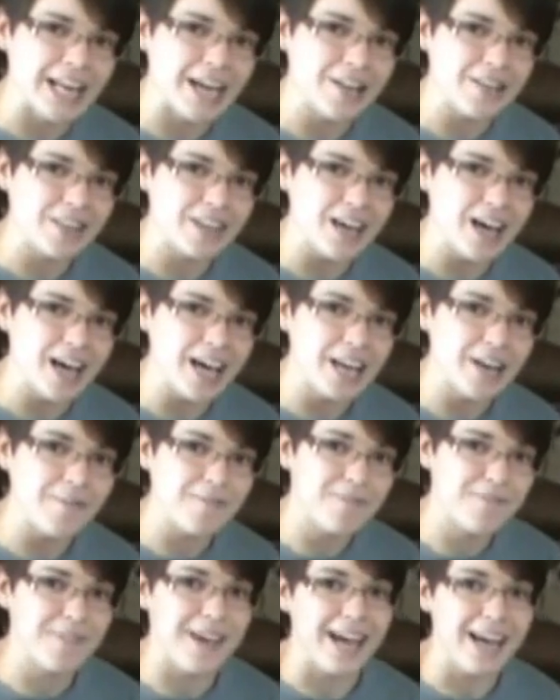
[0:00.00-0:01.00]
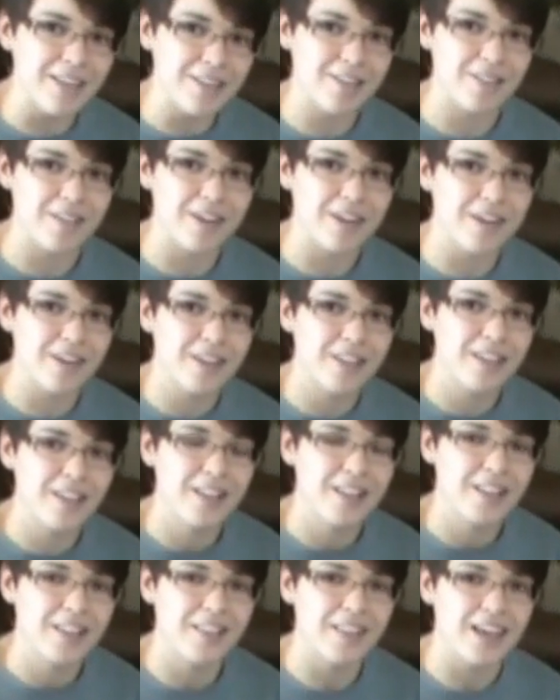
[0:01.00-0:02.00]
out the item faster
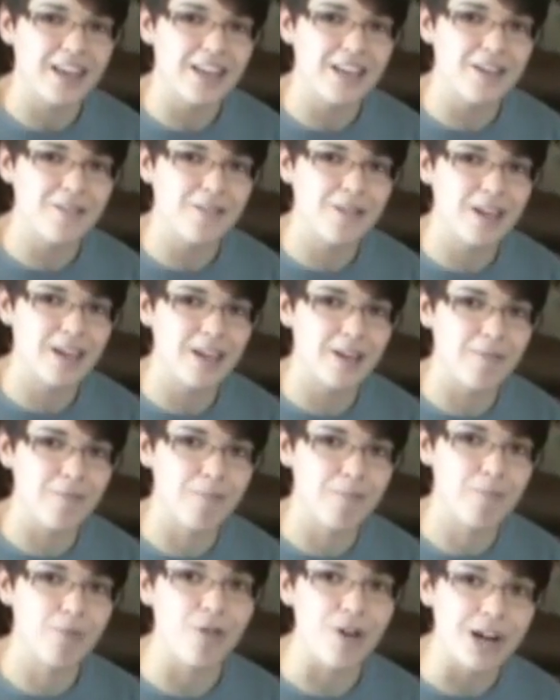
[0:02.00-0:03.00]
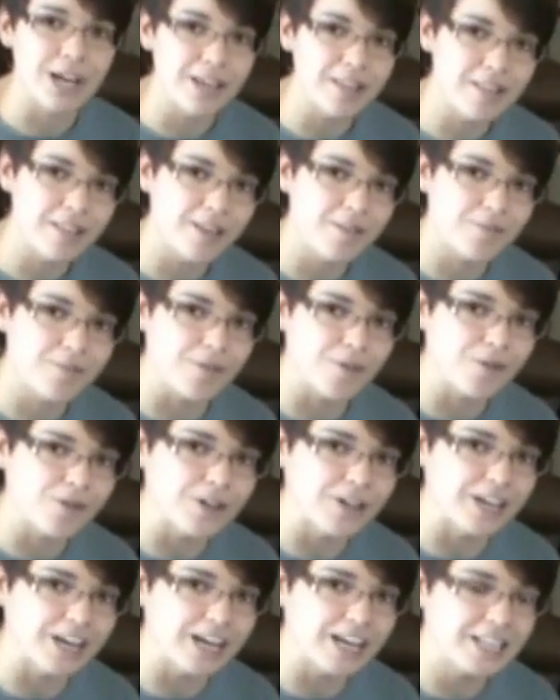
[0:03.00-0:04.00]
than you can praise them for
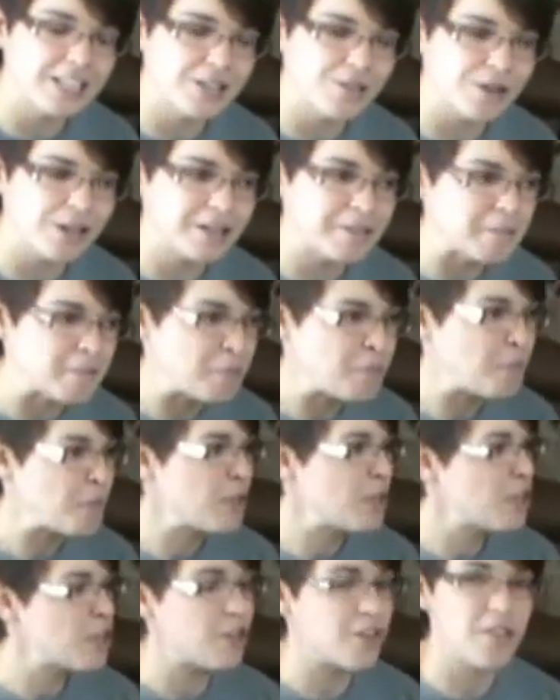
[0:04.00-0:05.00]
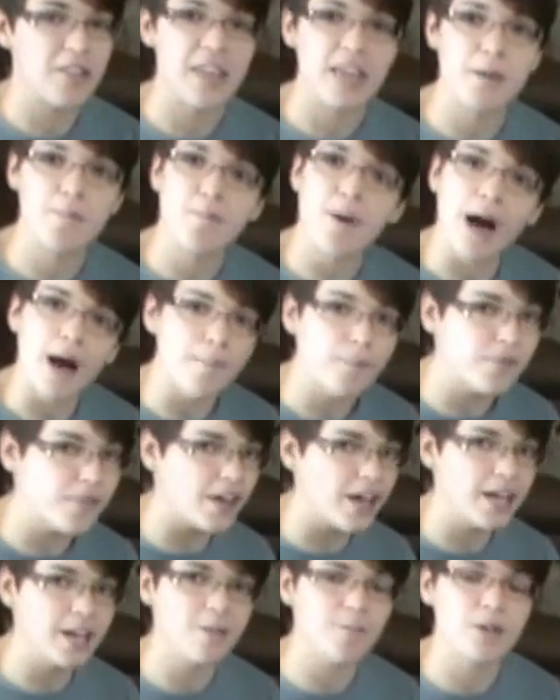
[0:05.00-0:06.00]
holding on to it, just keep popping the
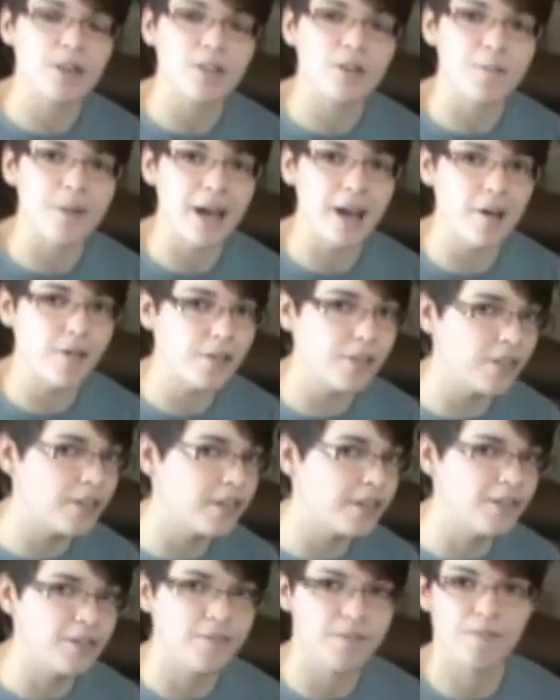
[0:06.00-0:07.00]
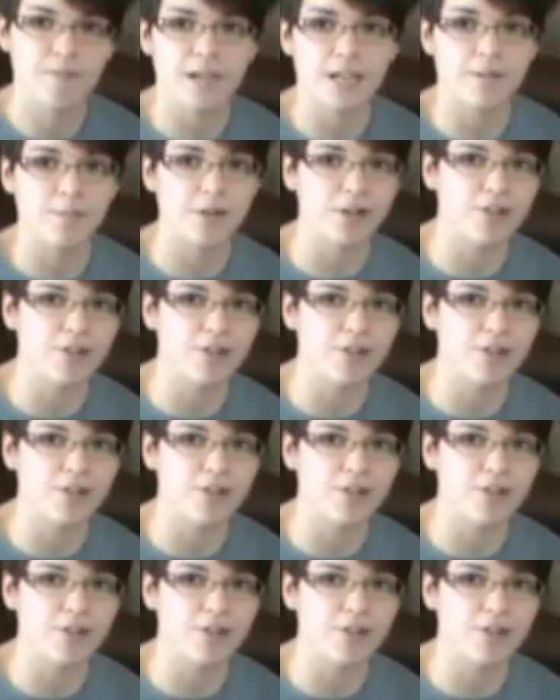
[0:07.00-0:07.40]
item in their mouth, feed them